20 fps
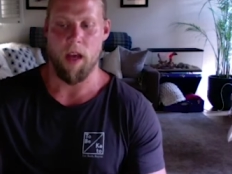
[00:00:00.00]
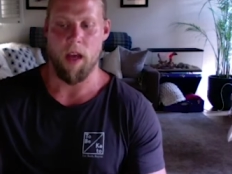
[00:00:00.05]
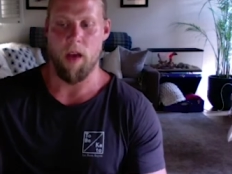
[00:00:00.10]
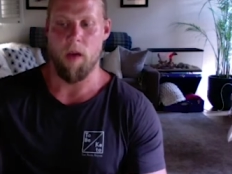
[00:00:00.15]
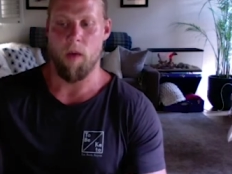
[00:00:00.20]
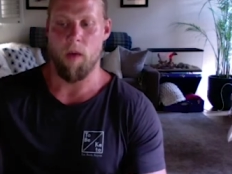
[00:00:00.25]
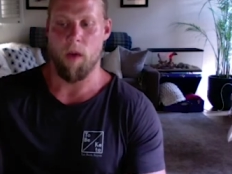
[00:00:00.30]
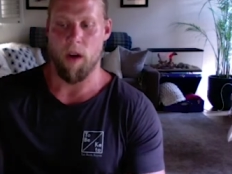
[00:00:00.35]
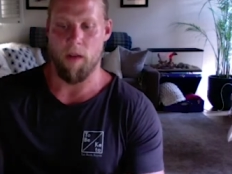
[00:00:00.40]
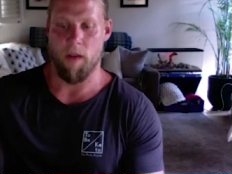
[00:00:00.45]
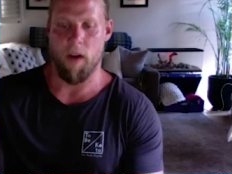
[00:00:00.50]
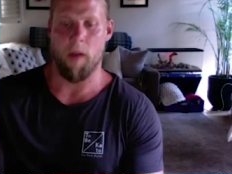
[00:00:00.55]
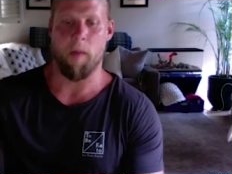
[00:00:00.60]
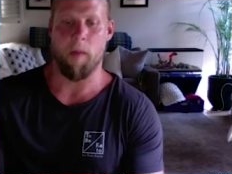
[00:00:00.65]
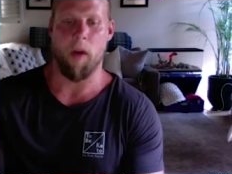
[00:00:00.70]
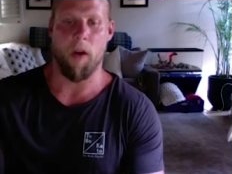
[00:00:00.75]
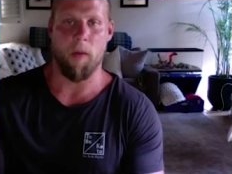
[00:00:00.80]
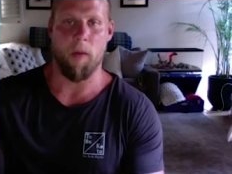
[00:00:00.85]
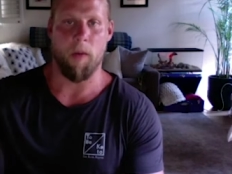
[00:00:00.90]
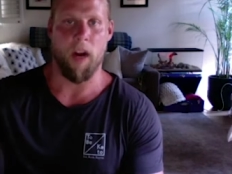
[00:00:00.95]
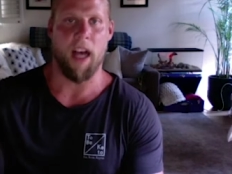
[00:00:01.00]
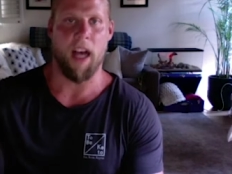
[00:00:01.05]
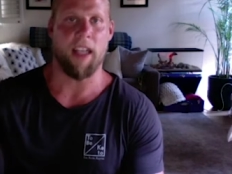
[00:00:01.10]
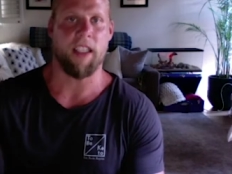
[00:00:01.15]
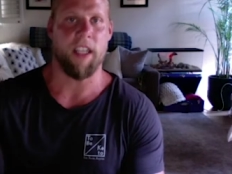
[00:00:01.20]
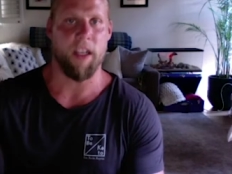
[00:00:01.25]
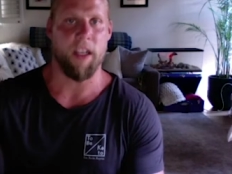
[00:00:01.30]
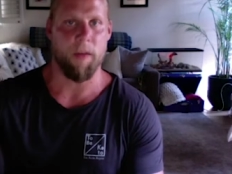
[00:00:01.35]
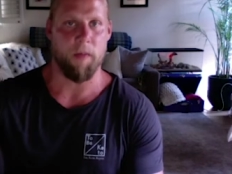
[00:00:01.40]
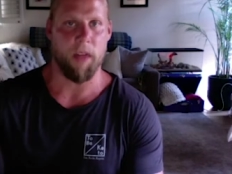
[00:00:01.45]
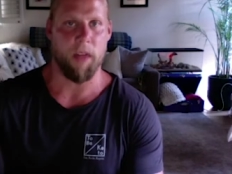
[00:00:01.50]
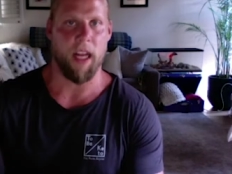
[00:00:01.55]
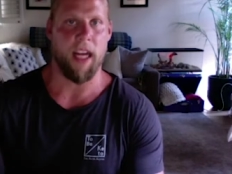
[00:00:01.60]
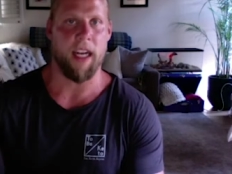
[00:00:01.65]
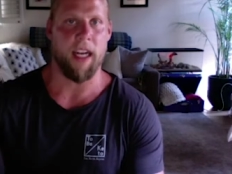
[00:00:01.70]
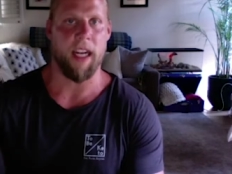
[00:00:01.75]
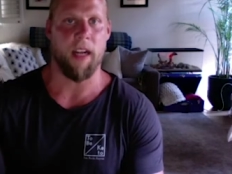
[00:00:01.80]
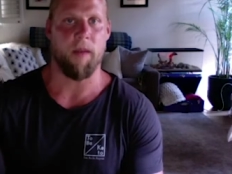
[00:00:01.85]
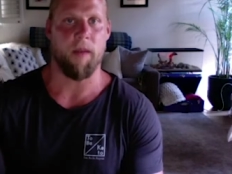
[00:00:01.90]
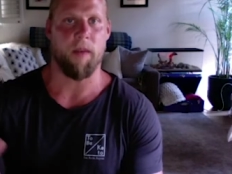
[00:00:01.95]
one of our bone broths and you
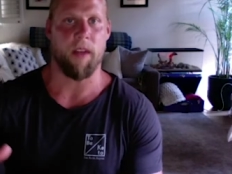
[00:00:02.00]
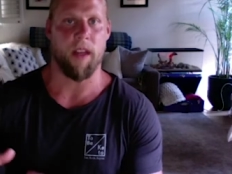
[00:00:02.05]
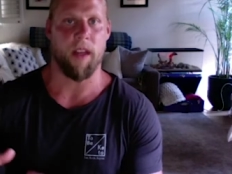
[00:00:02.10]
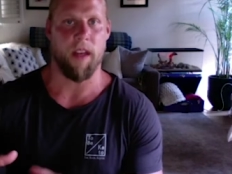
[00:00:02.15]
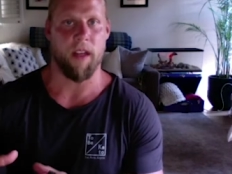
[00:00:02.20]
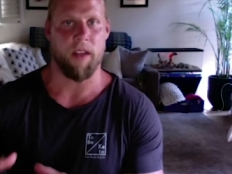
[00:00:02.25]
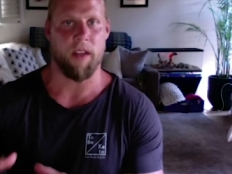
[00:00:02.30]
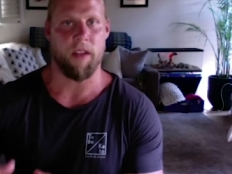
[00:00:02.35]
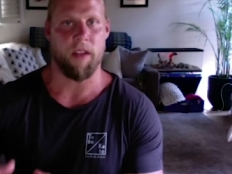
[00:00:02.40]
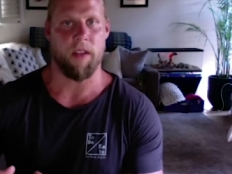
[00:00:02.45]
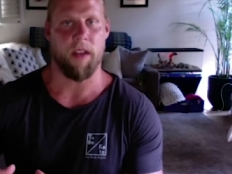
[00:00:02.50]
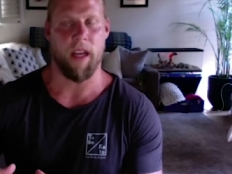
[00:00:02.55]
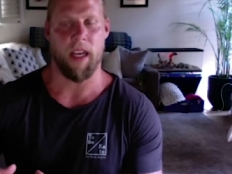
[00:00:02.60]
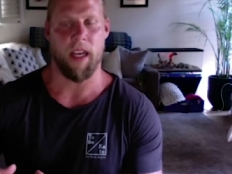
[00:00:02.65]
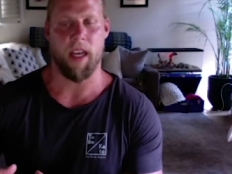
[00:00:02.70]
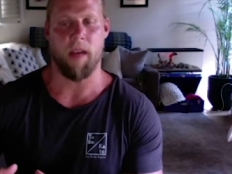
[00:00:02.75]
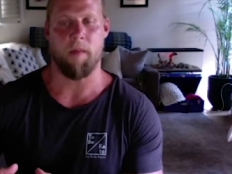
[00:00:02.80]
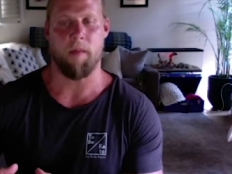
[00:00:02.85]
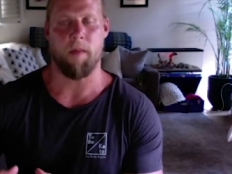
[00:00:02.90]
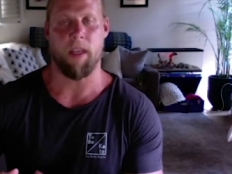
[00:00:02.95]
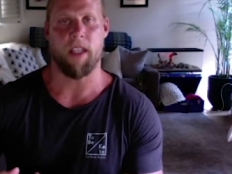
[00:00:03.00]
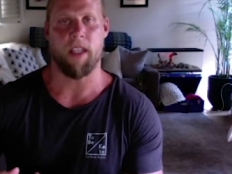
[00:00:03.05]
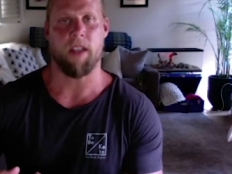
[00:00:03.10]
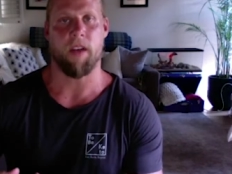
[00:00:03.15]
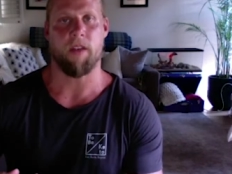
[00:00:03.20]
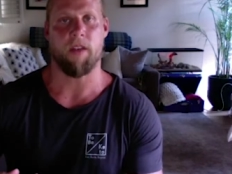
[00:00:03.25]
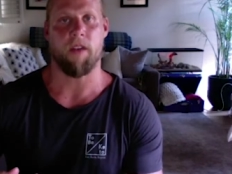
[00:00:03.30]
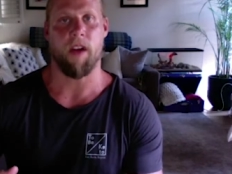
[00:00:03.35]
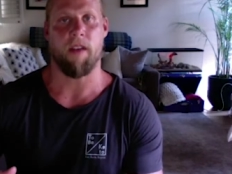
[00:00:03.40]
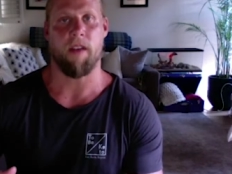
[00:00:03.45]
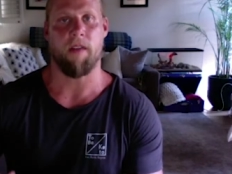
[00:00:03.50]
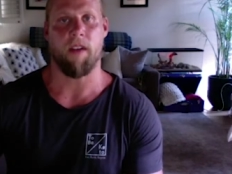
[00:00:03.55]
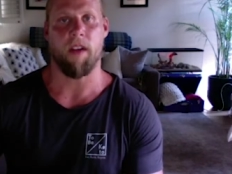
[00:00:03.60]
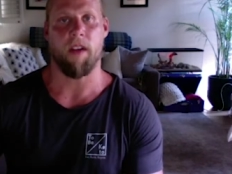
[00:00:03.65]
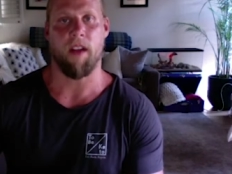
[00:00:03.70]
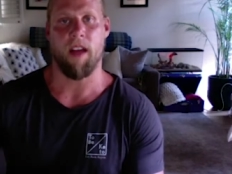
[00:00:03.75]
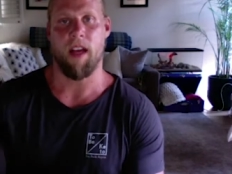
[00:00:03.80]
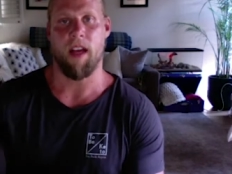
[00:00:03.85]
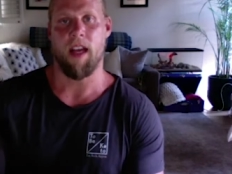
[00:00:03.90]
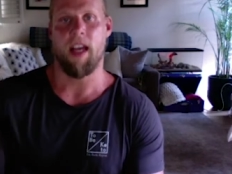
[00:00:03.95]
blend it with a like a miso
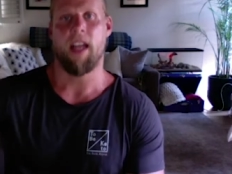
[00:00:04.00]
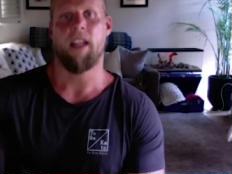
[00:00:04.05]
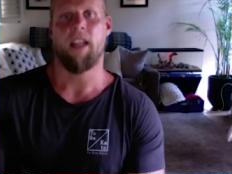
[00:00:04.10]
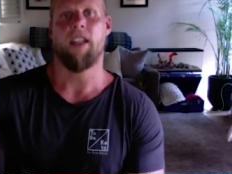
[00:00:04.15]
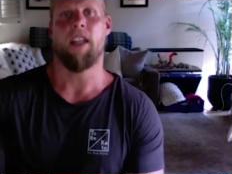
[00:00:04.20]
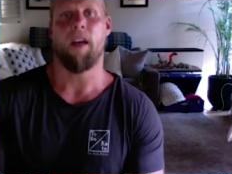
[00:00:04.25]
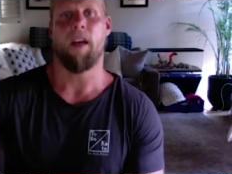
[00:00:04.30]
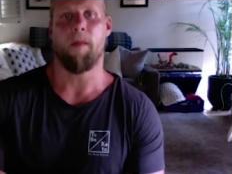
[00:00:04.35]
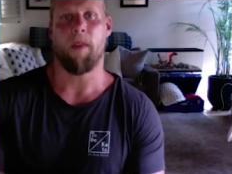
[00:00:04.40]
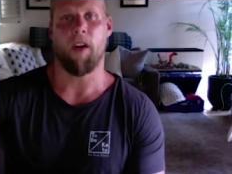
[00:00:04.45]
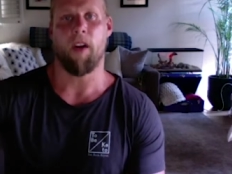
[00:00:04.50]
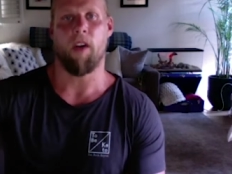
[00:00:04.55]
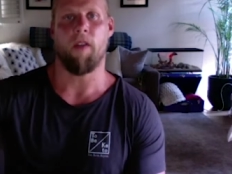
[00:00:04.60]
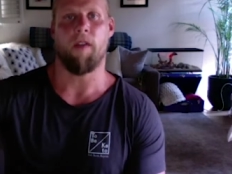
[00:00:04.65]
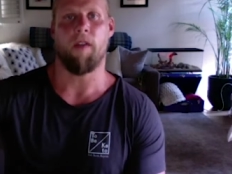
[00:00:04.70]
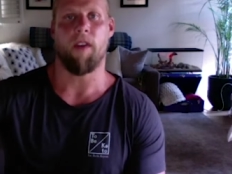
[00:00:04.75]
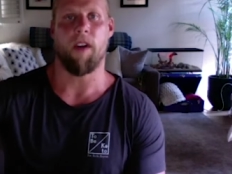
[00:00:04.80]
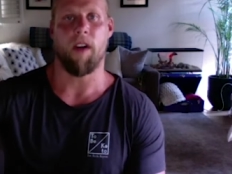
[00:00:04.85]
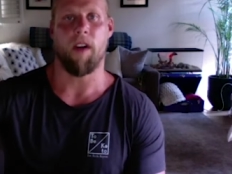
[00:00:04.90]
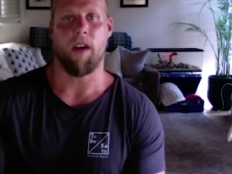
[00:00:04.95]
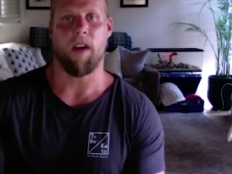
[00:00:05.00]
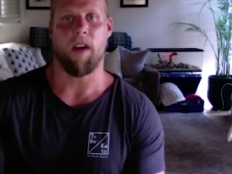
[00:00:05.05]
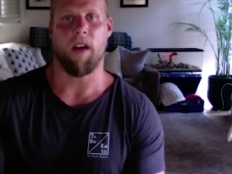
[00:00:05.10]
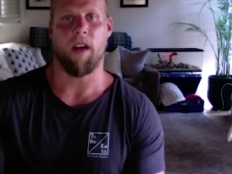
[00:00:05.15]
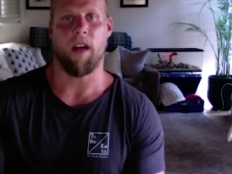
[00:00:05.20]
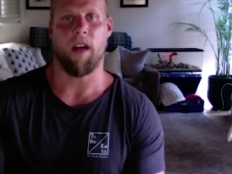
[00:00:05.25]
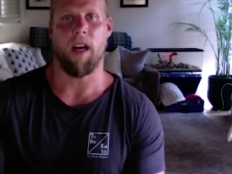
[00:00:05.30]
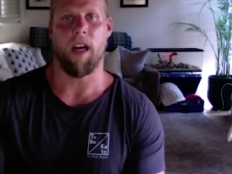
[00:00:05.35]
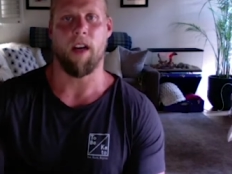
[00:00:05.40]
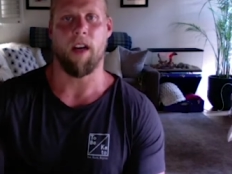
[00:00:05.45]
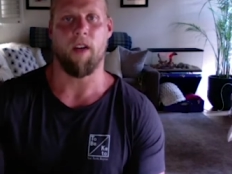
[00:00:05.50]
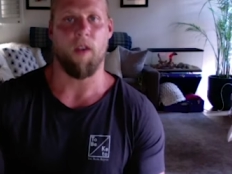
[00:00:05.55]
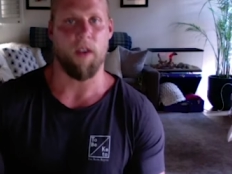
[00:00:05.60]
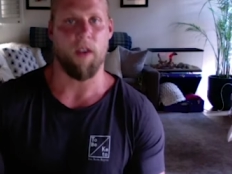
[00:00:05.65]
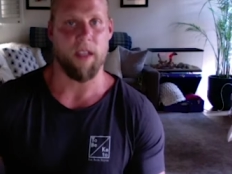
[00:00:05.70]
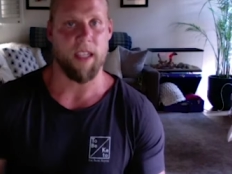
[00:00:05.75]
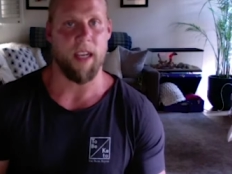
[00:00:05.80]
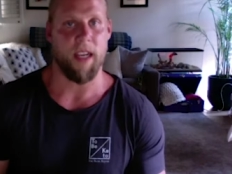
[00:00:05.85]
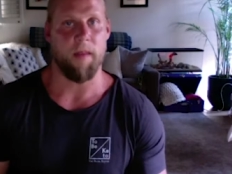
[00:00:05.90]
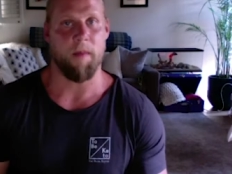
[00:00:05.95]
truffle. Mm-hmm. Dump it over uh,
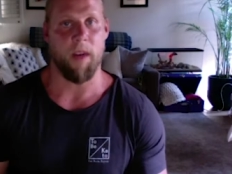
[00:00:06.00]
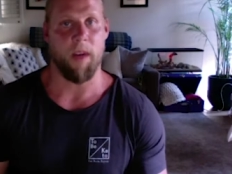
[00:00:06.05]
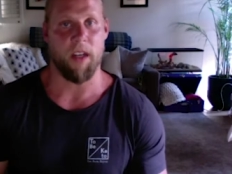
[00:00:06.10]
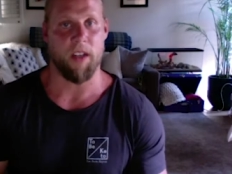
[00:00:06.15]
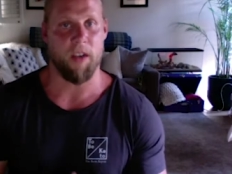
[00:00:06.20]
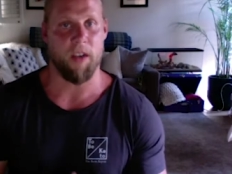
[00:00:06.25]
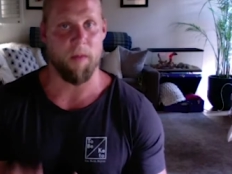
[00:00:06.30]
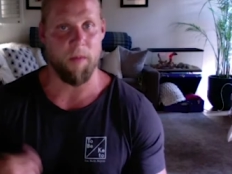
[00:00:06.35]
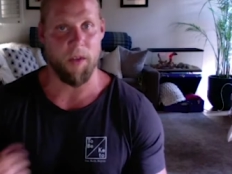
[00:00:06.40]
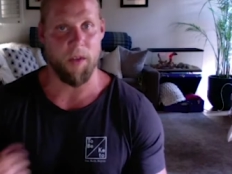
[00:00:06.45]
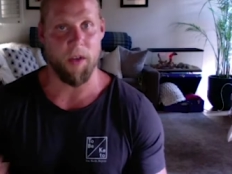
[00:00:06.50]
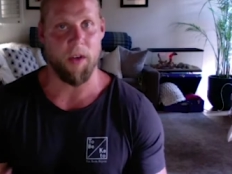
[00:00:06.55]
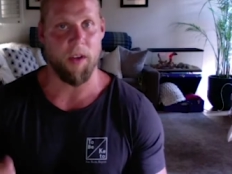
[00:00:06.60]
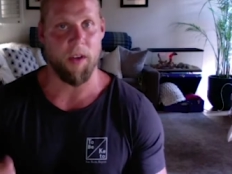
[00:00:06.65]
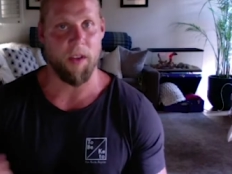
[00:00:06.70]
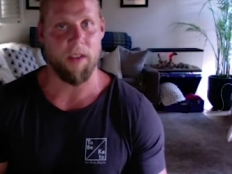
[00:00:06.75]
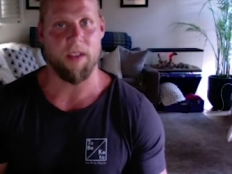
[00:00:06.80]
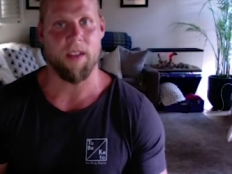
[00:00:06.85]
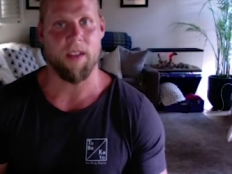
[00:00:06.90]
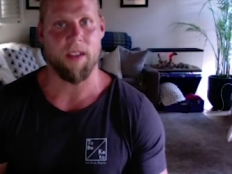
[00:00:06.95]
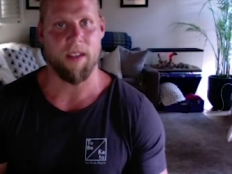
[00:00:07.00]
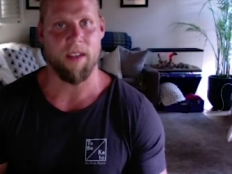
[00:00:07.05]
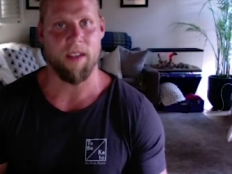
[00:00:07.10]
cordyceps mushroom noodles.